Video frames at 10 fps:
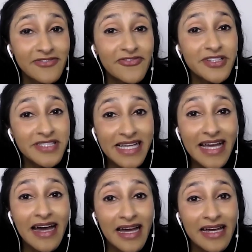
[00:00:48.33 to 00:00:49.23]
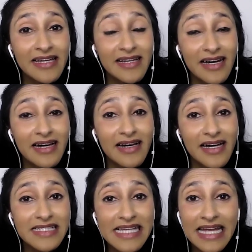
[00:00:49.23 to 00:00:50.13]
It feels like I
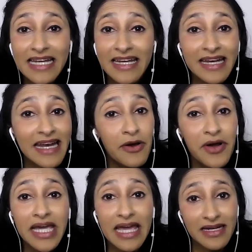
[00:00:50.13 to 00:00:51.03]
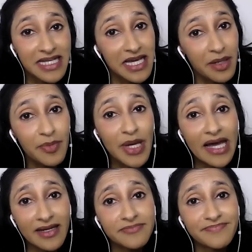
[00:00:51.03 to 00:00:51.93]
said it and now I can't take it back.